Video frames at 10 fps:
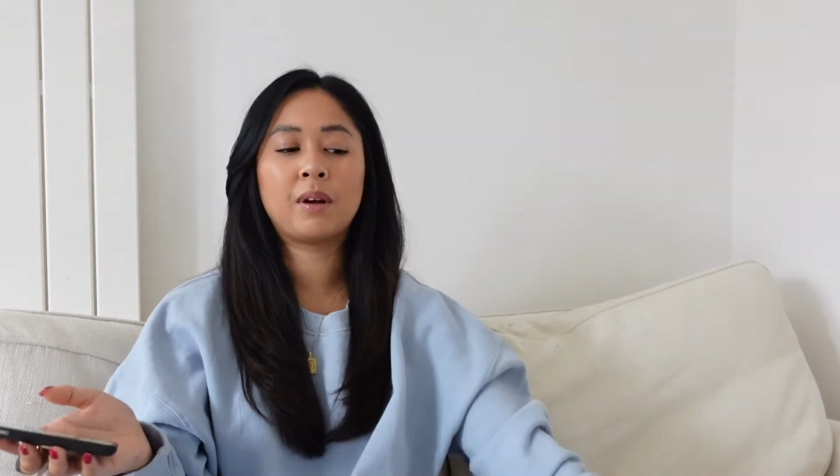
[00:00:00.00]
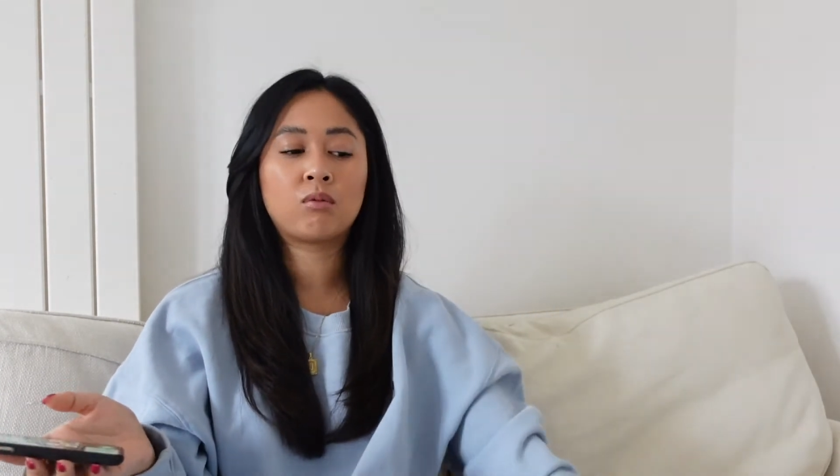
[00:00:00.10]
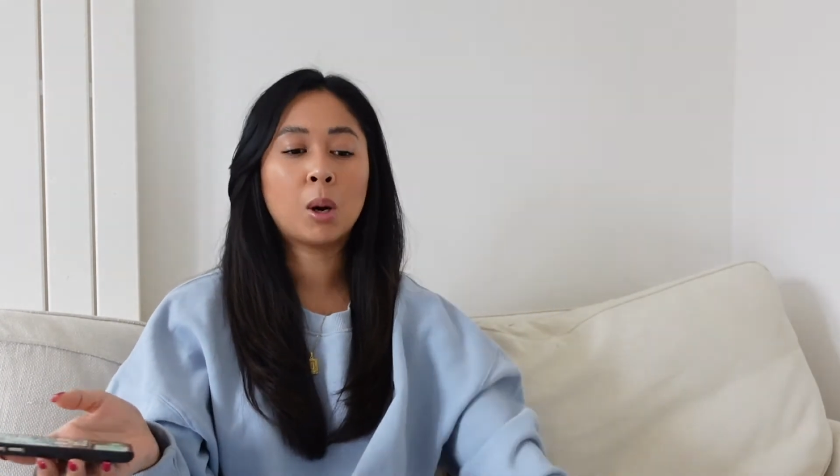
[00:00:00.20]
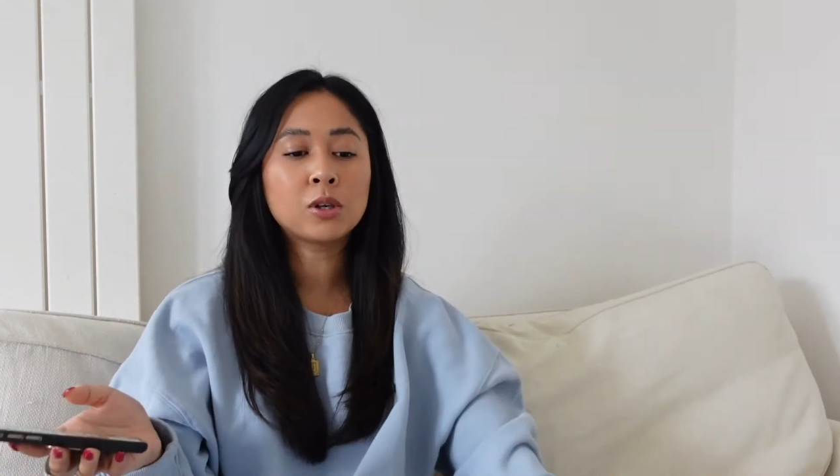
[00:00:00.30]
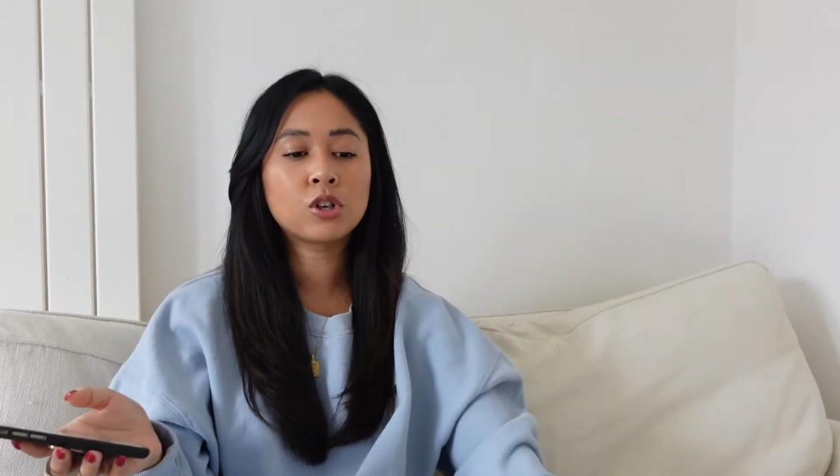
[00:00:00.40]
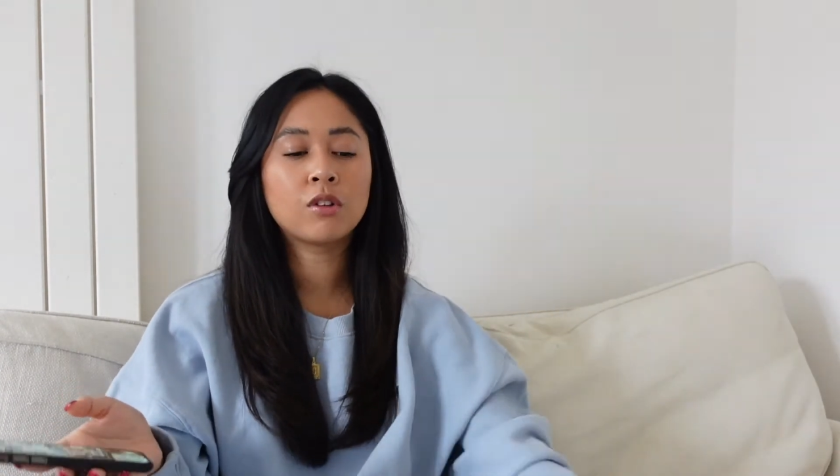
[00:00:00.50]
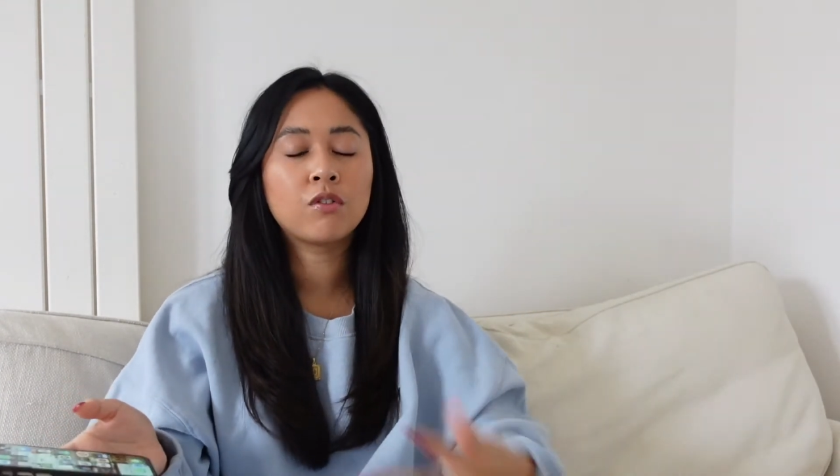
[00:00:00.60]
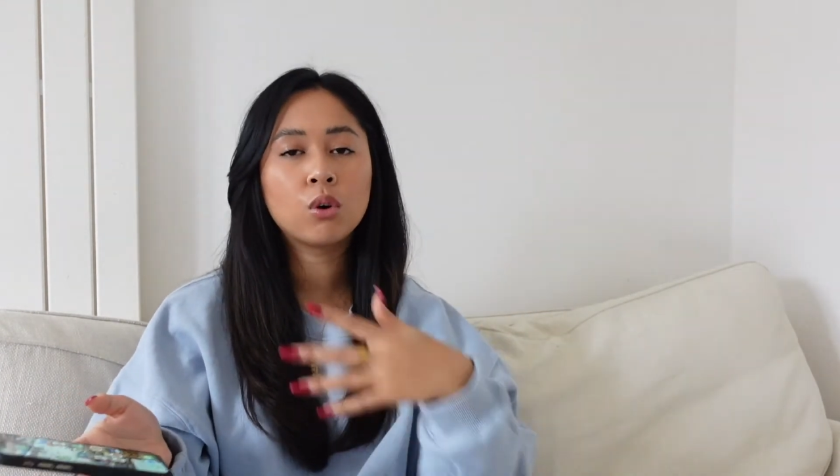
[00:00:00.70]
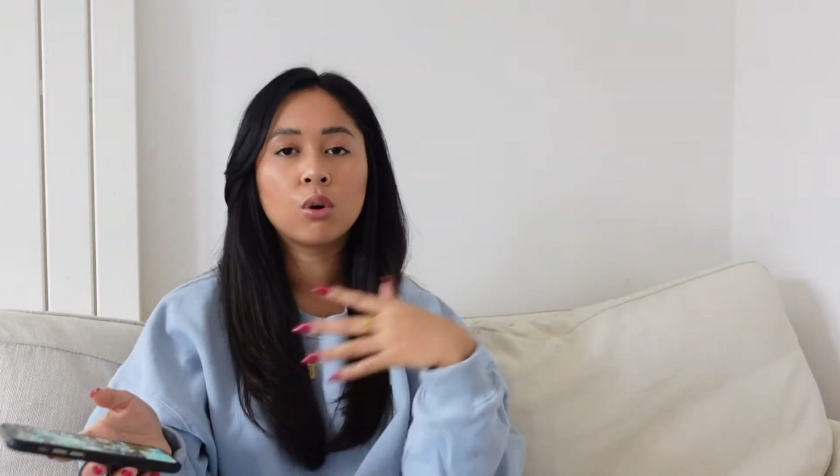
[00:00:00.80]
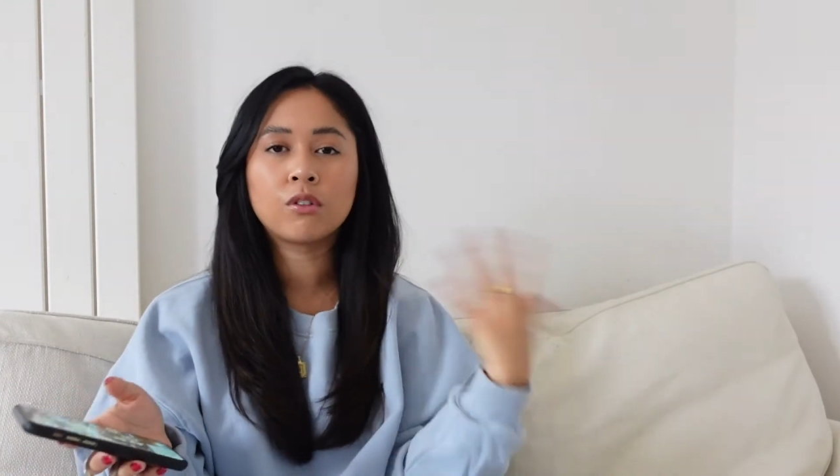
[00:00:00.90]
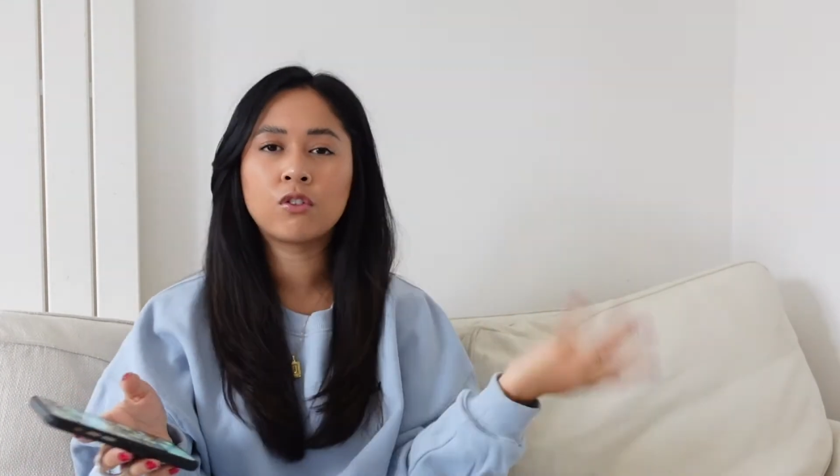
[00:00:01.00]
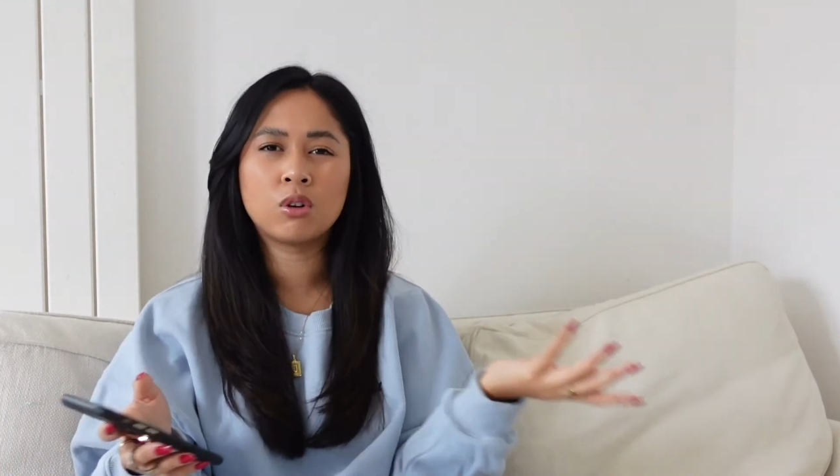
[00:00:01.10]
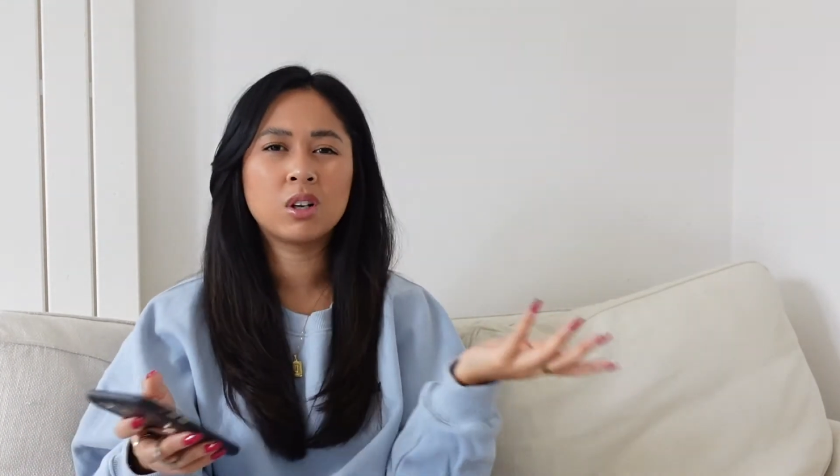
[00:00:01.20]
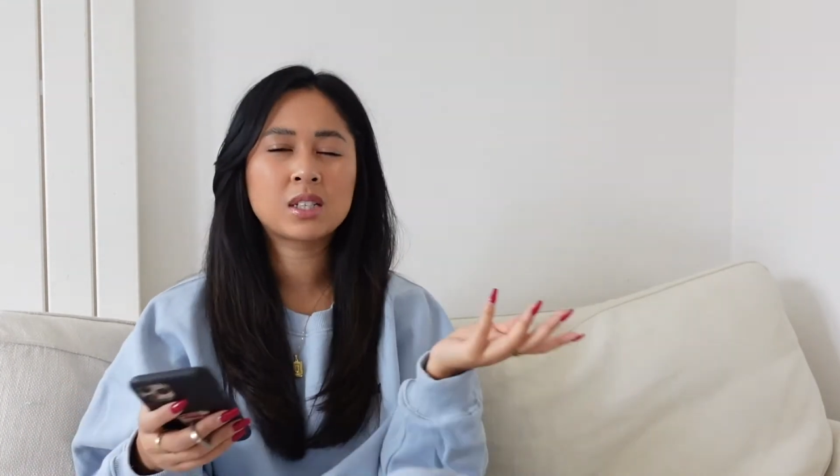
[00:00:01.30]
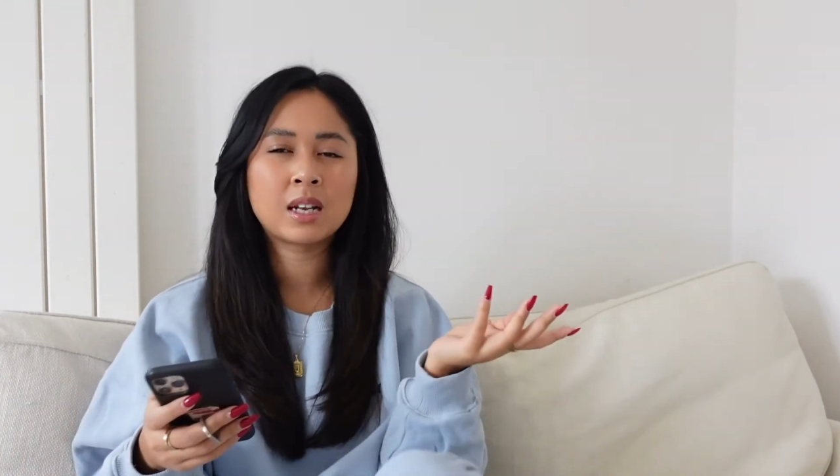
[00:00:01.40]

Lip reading: bit of rubbish on the floor looks